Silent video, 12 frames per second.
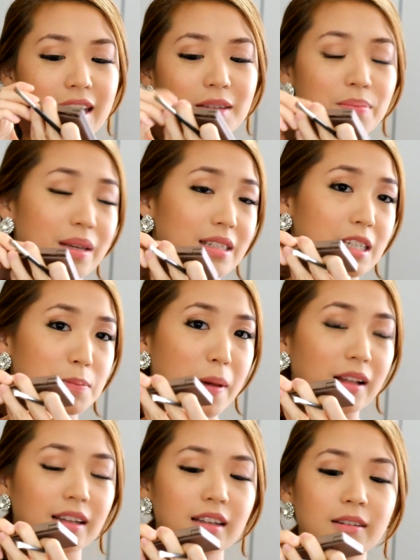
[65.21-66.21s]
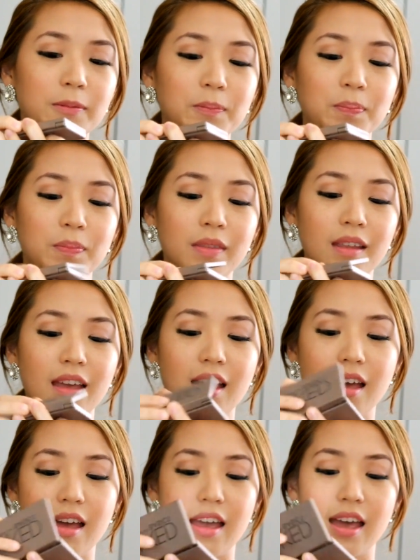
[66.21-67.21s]
Naked Basics palette
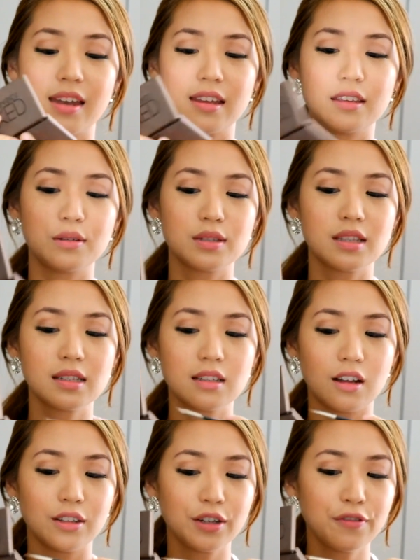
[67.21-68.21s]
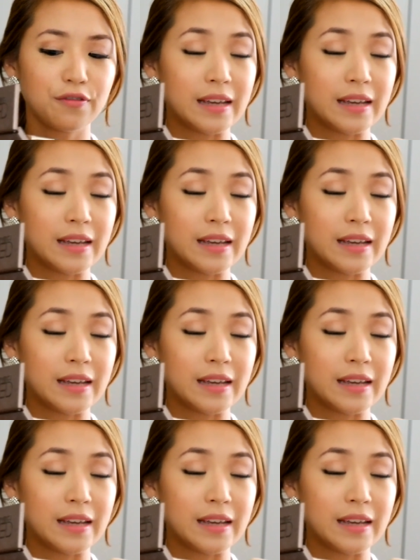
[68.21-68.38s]
and I use this color,